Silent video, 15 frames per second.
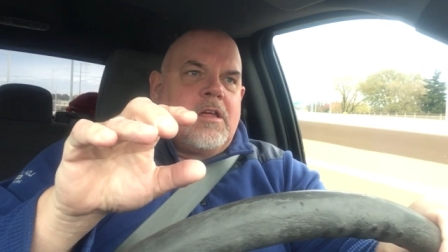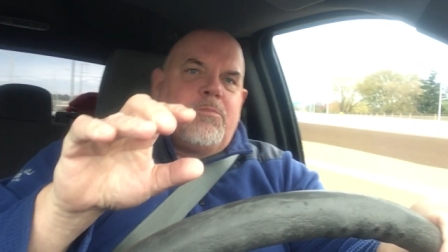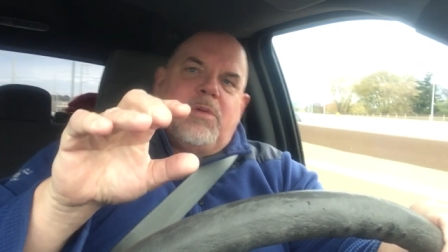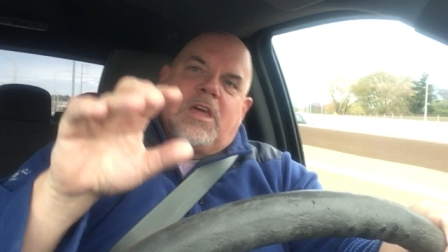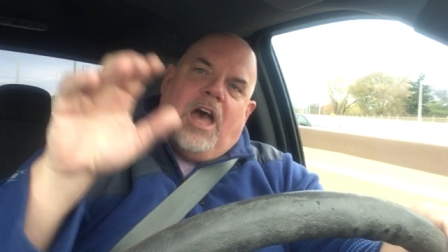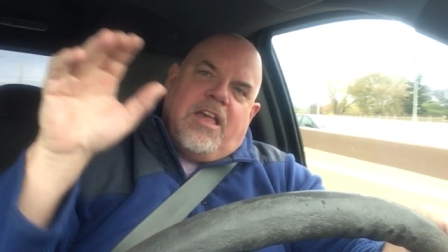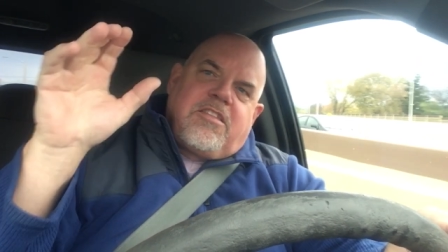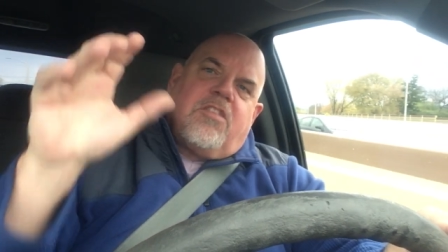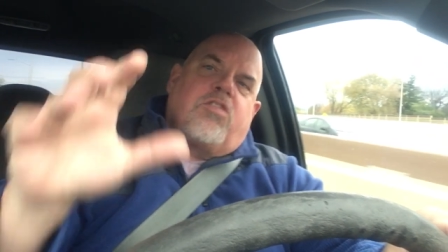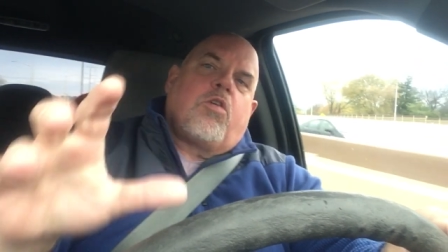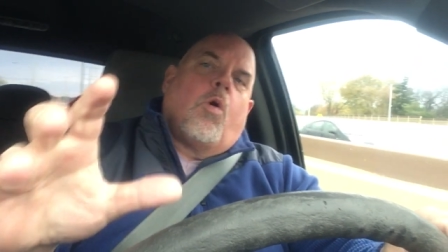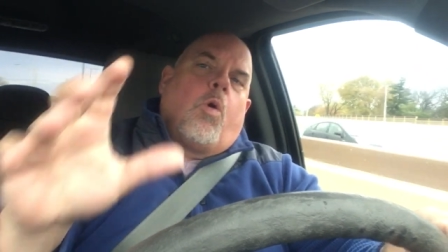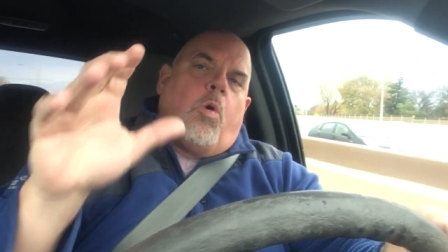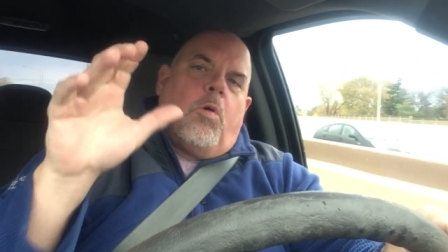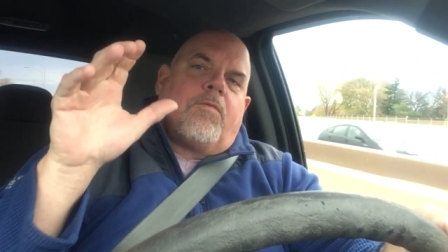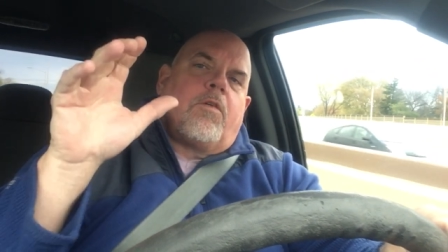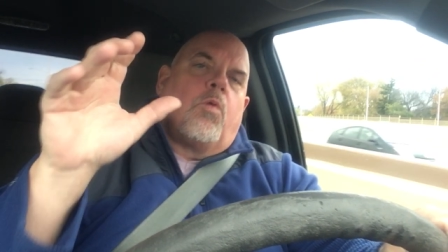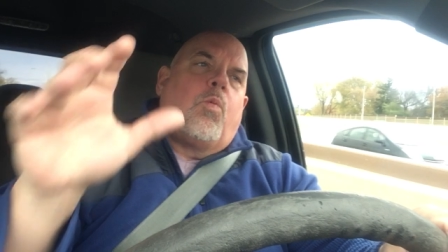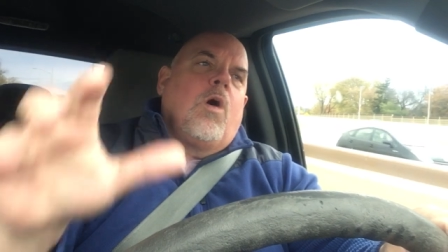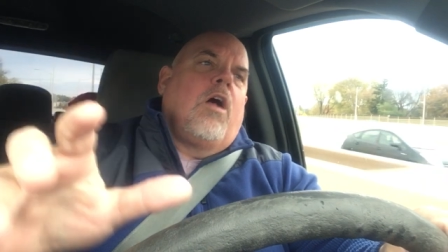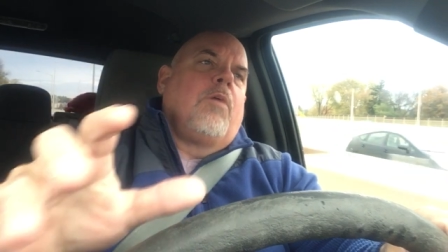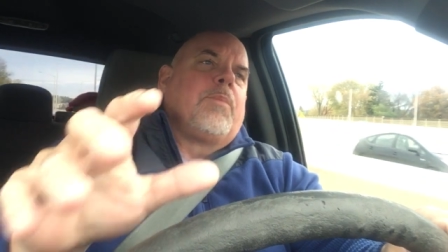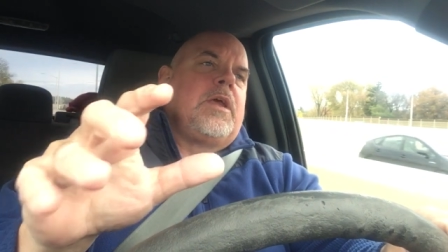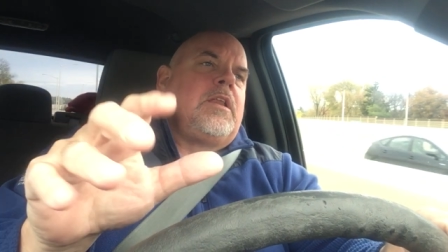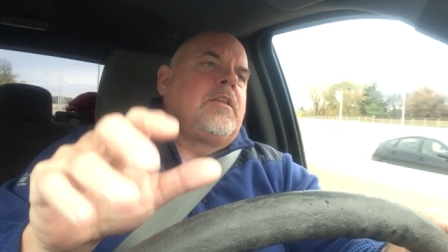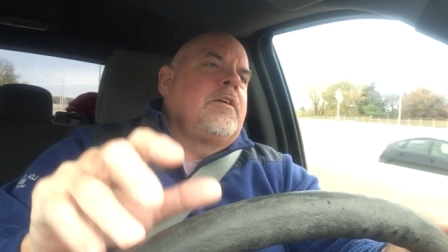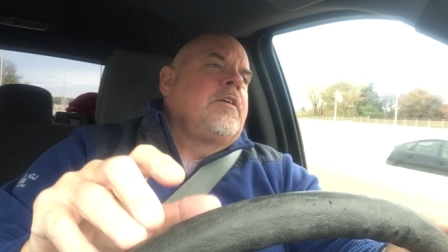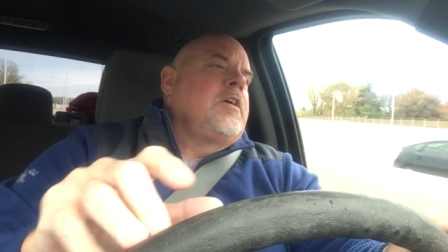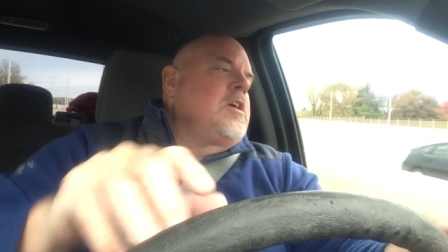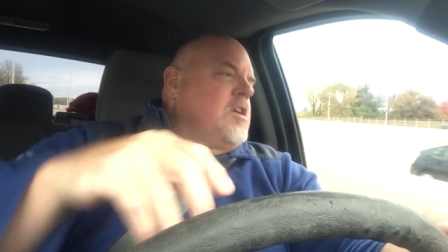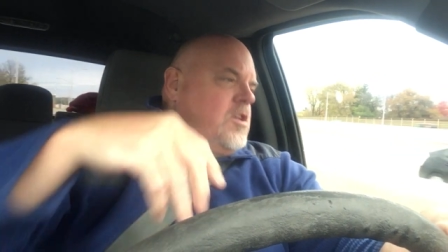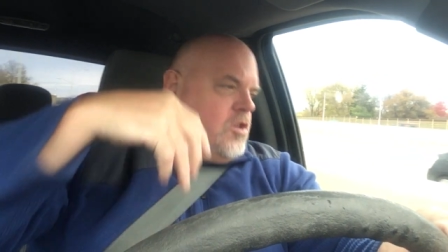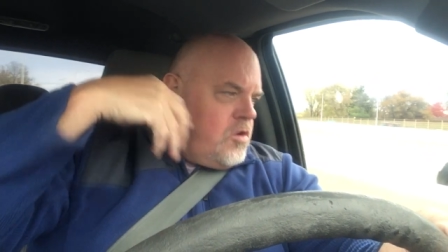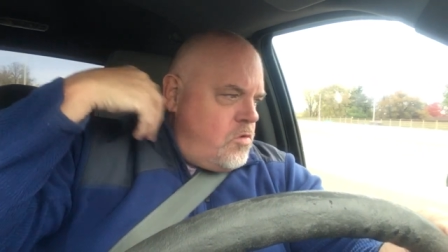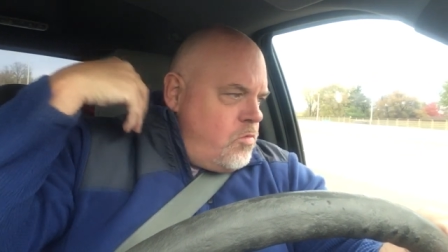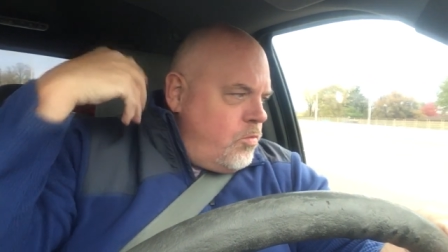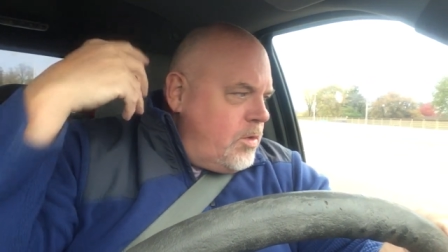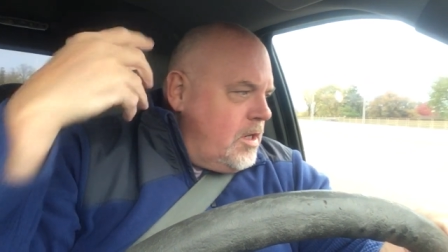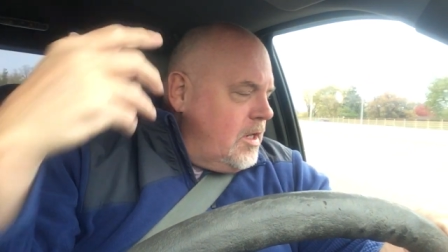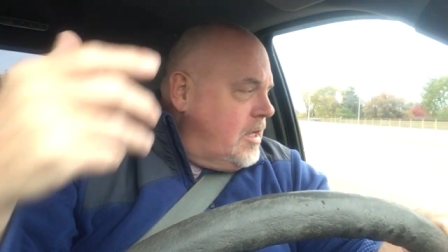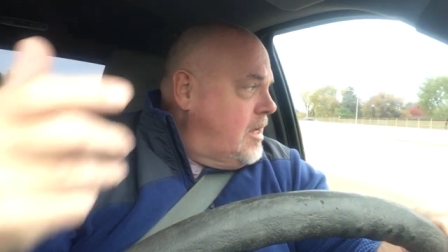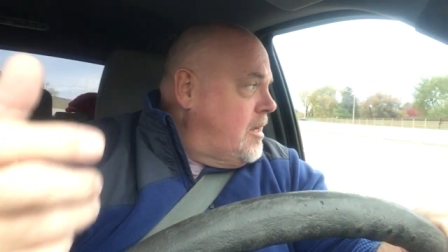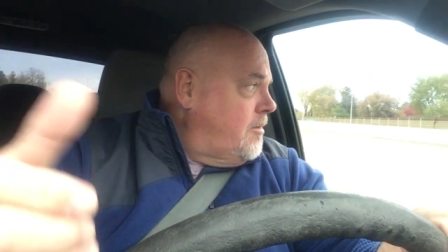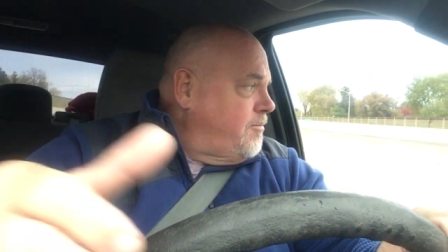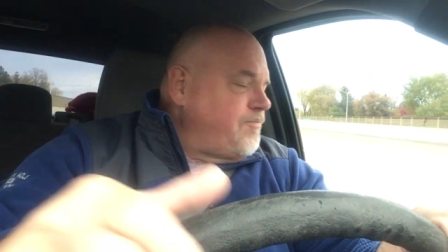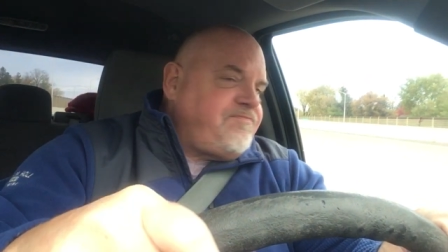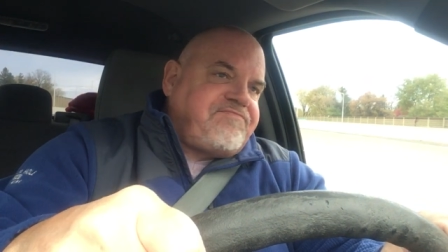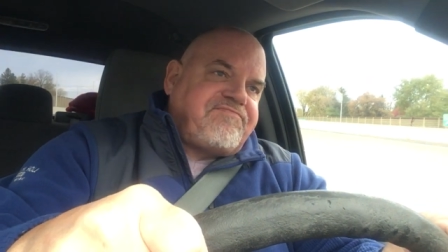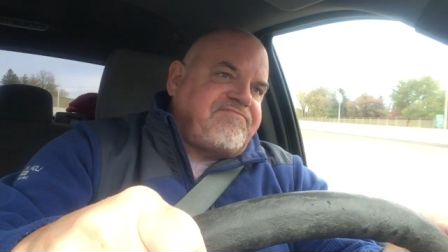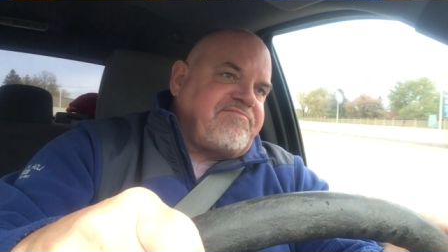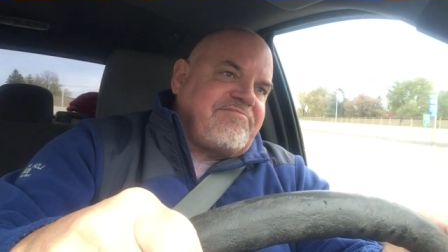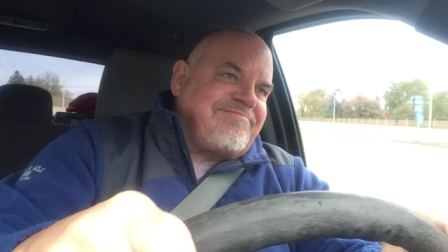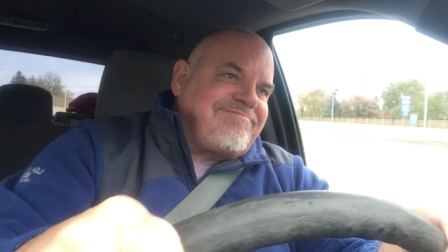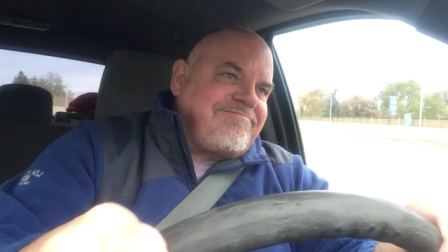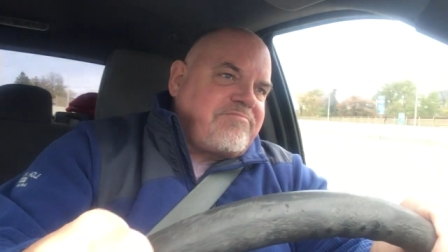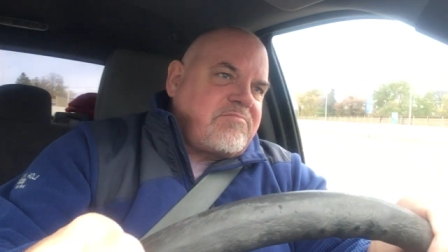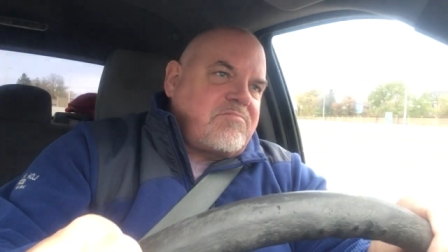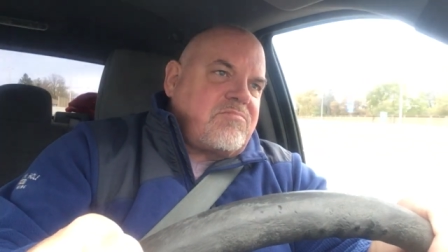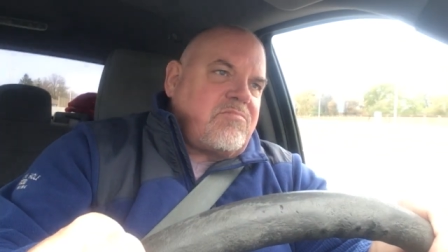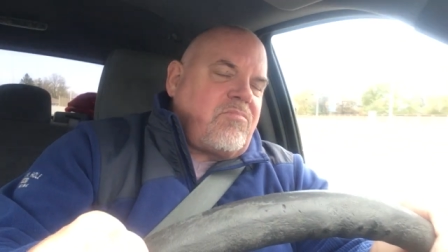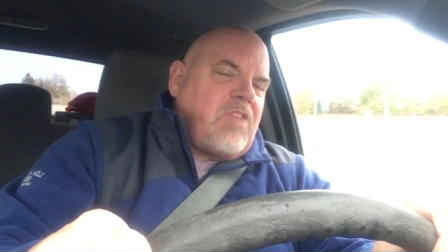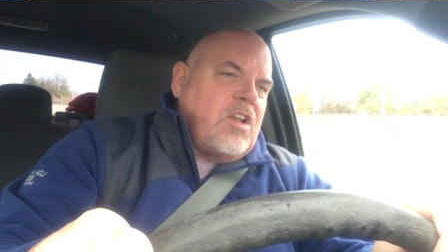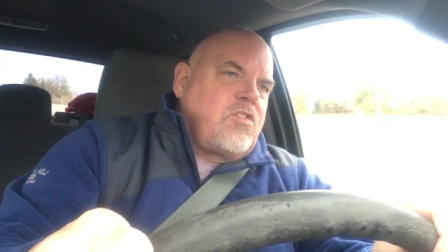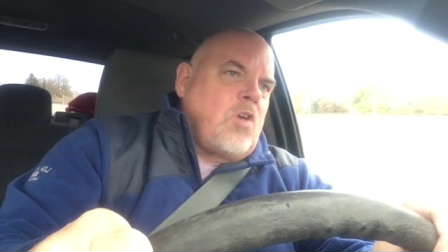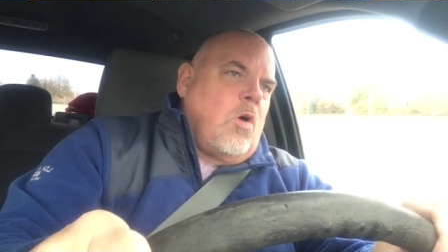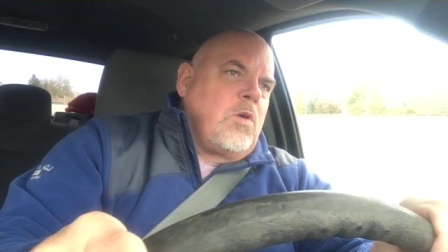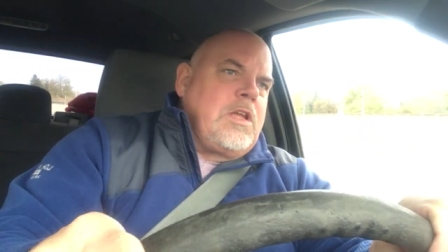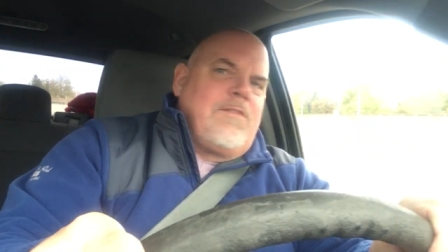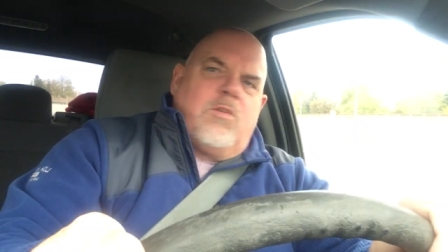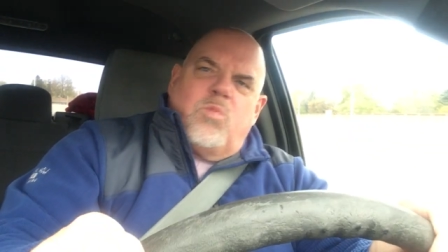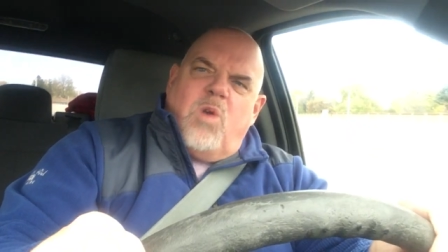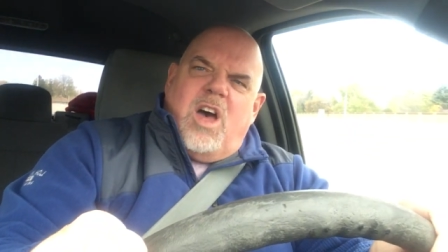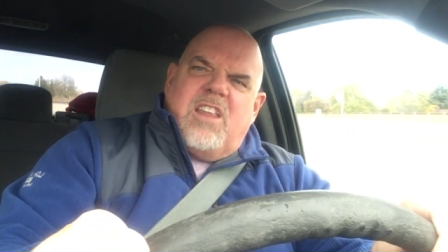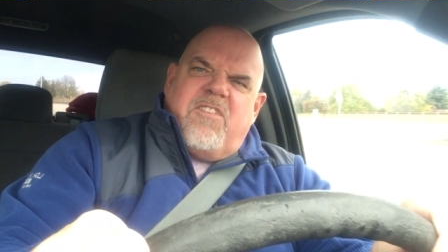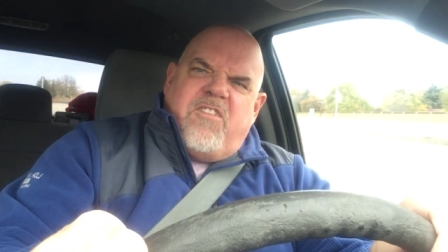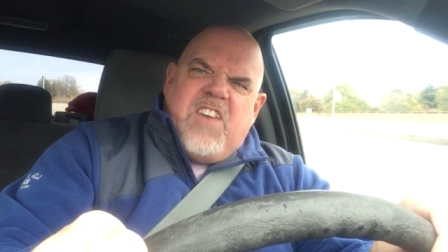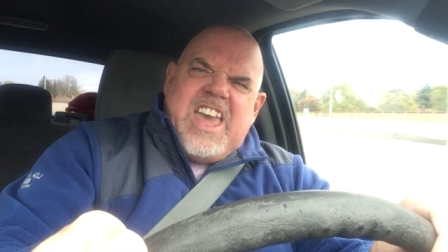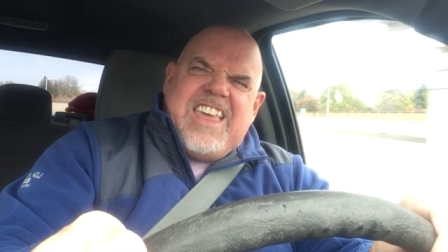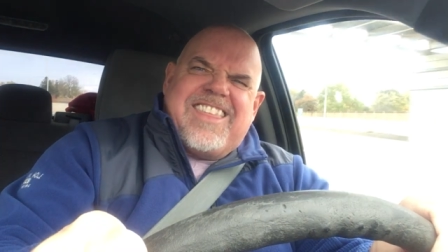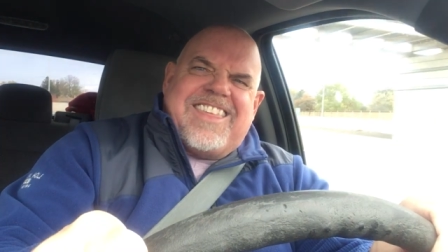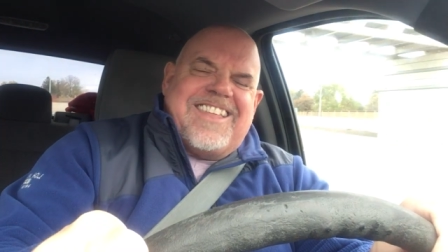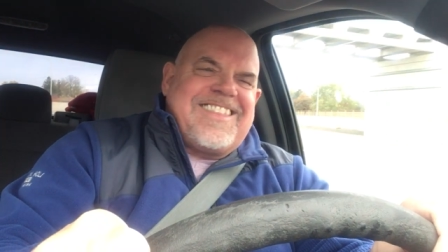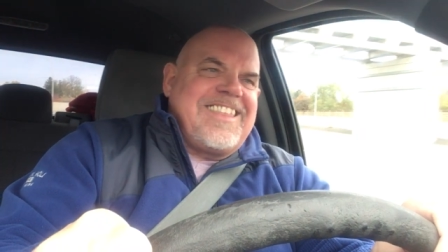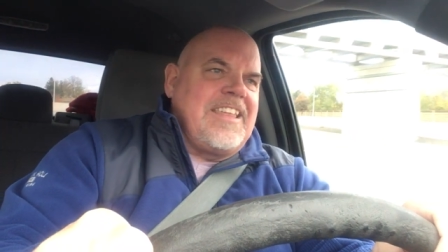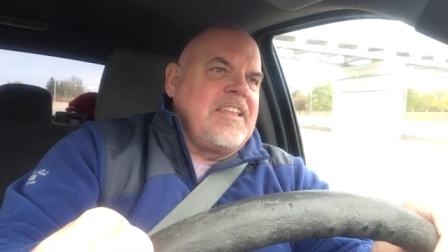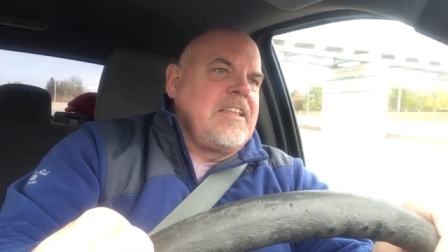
because it's so overwhelming, you really don't even want to face it.